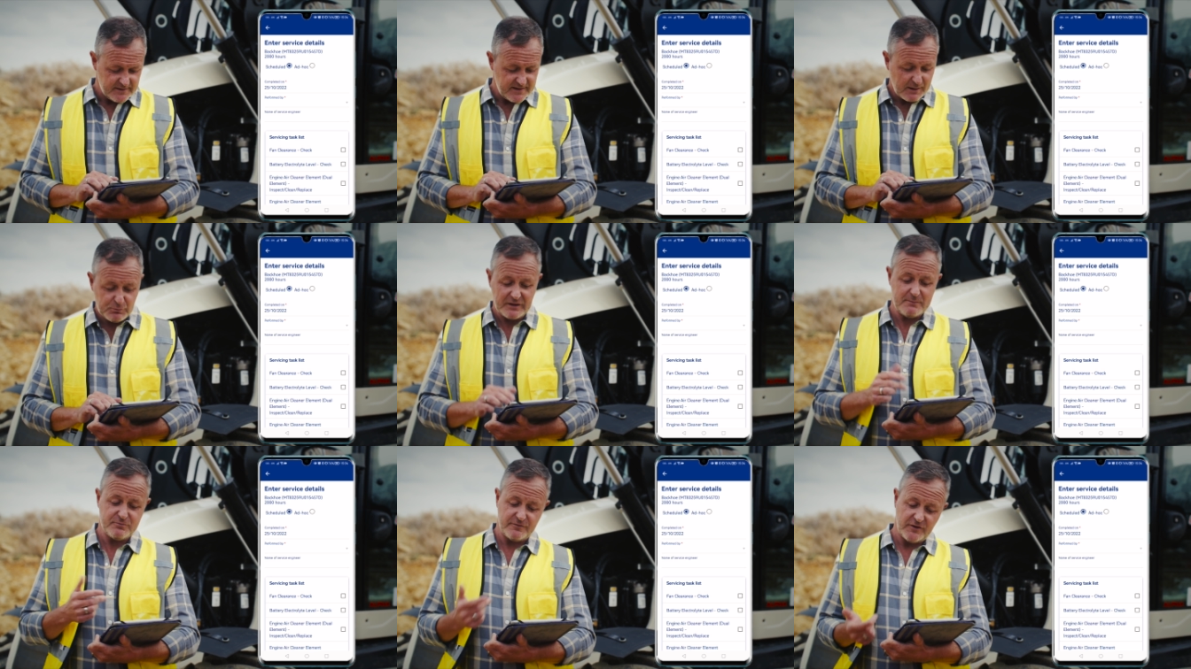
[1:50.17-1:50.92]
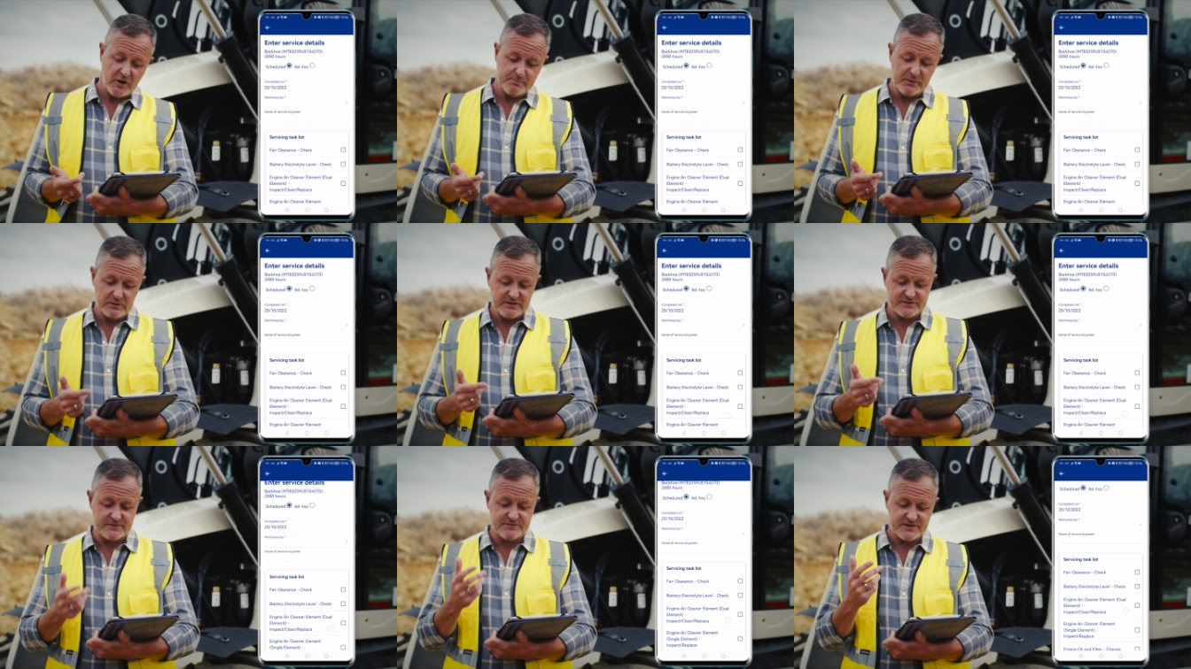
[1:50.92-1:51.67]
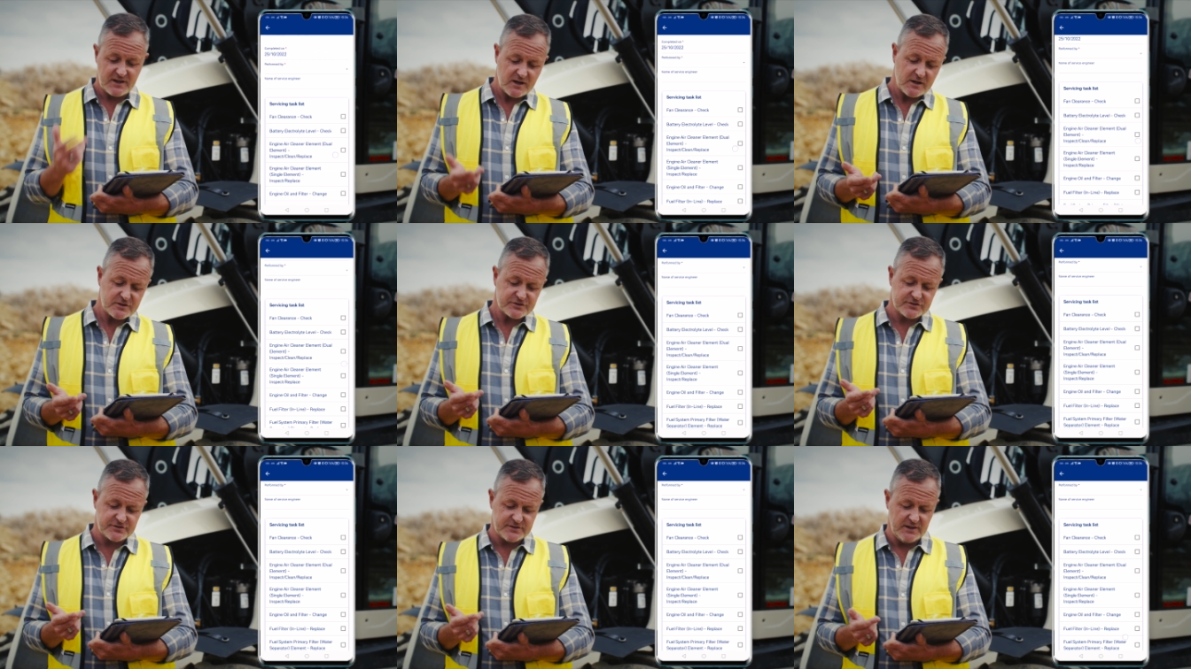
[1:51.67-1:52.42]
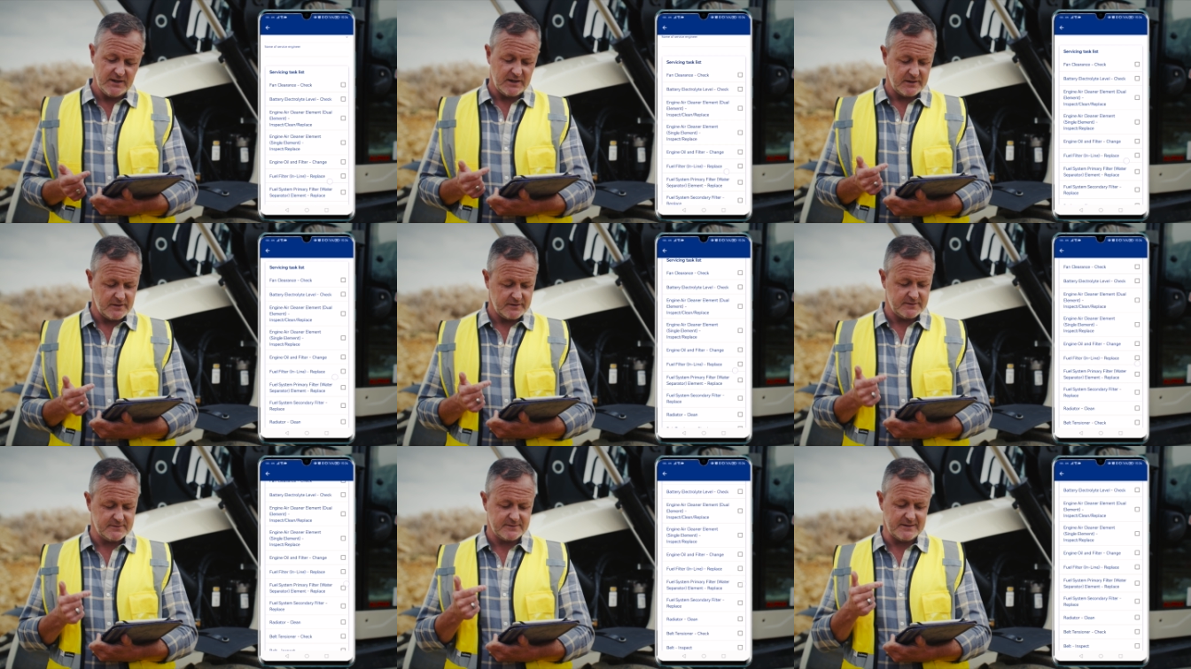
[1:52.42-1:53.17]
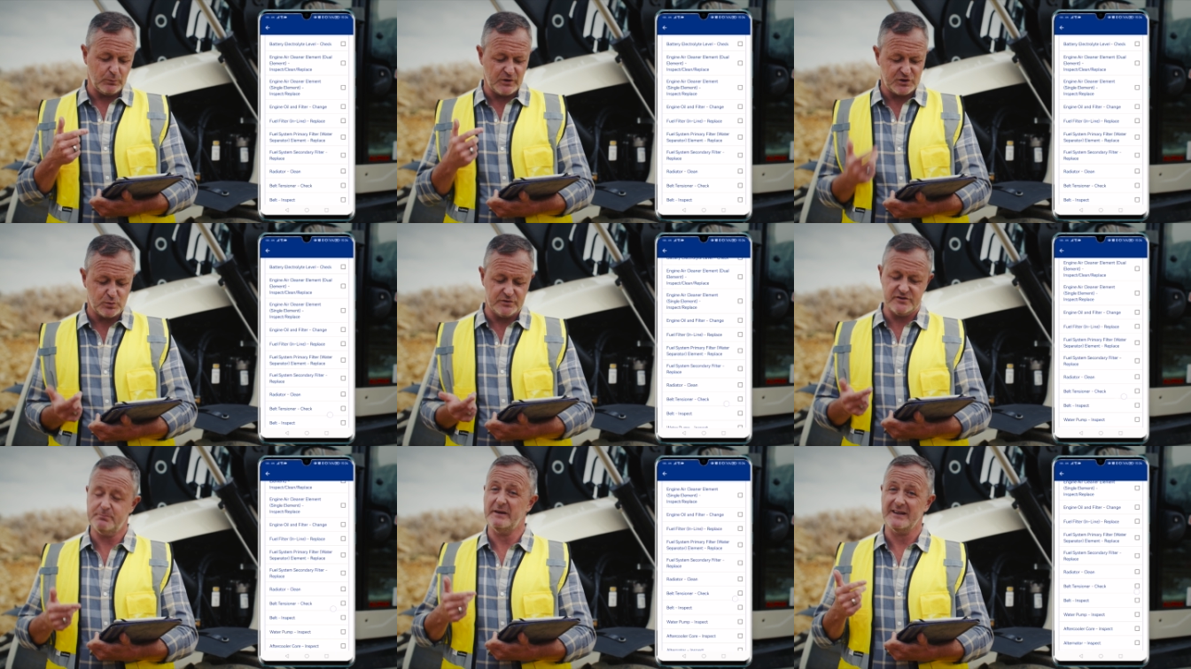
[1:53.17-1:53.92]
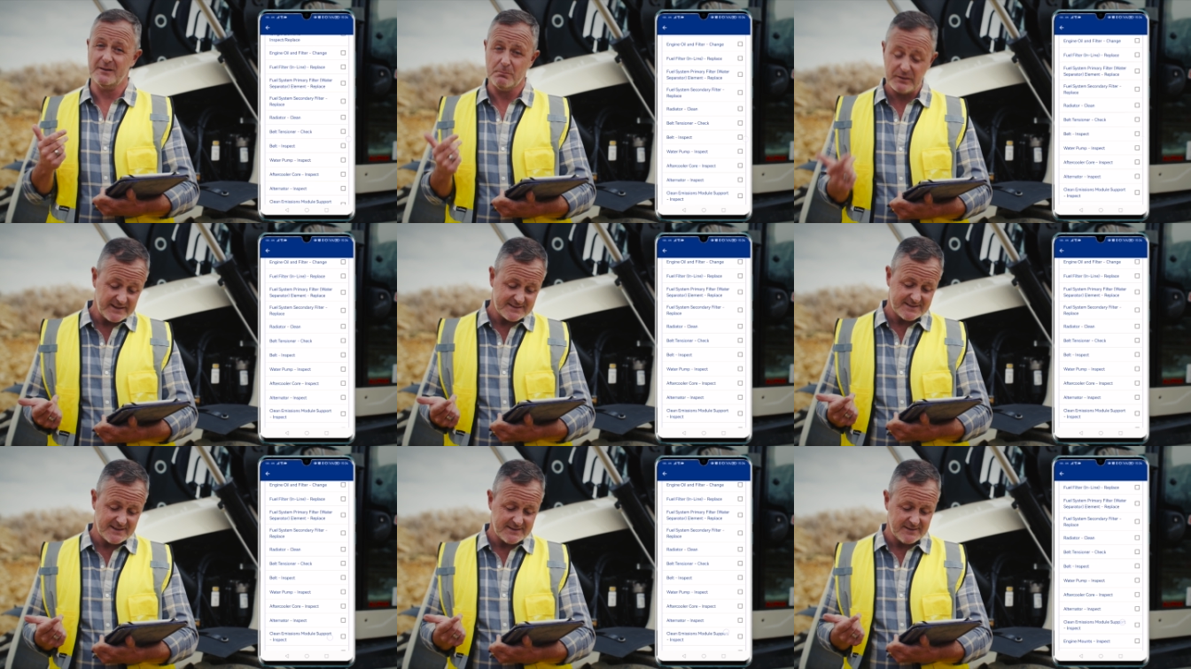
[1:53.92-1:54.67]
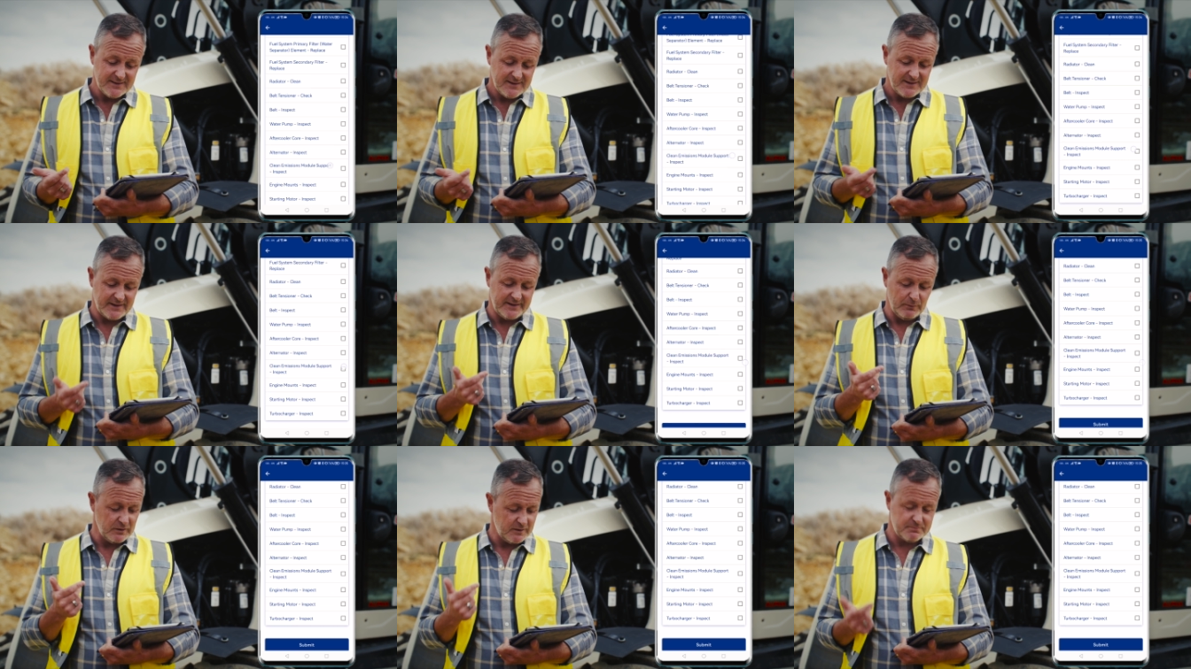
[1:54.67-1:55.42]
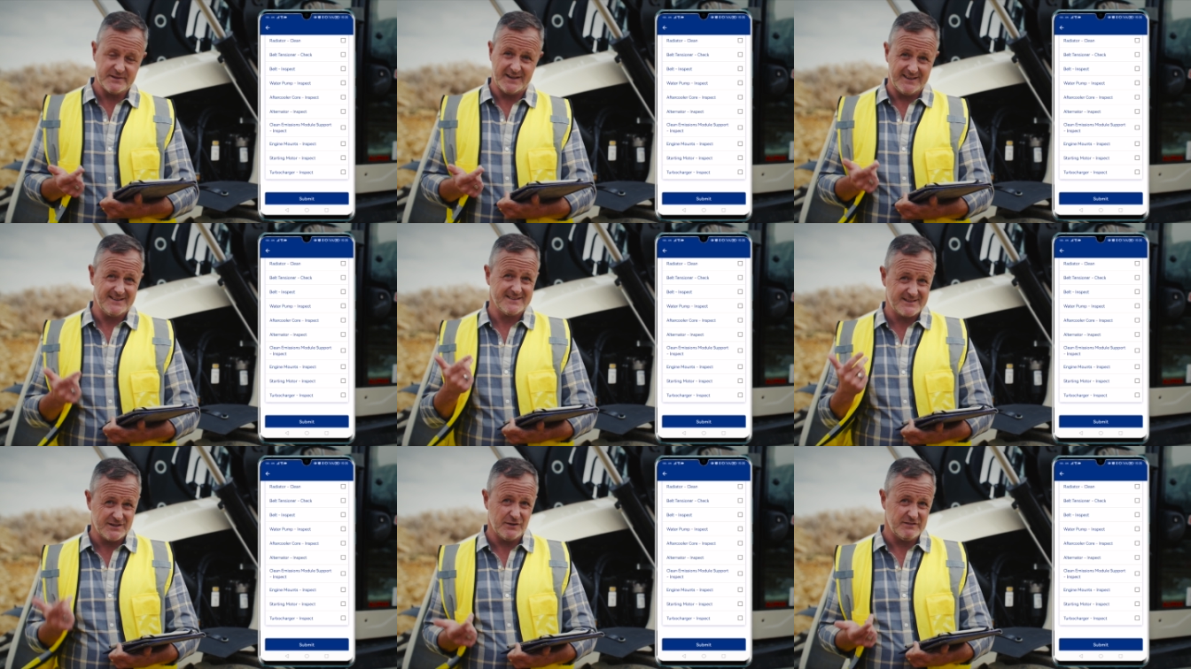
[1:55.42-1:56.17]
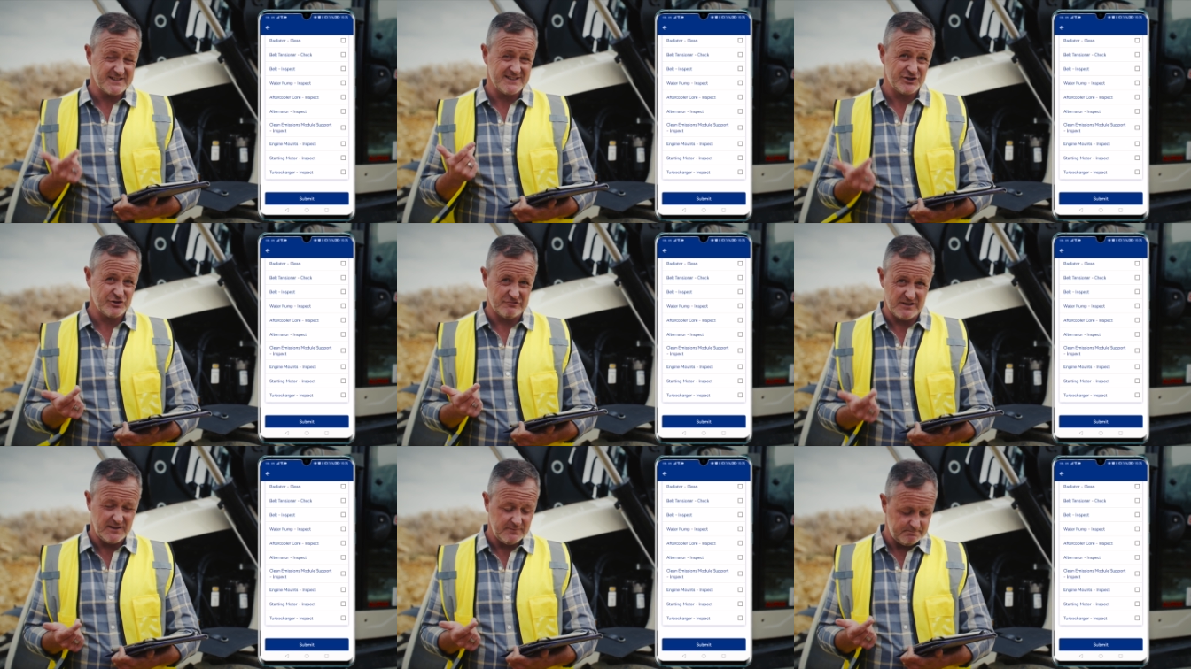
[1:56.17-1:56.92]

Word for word: The app will then provide me with a list of tasks and I can select which ones have been completed and it will update the service history.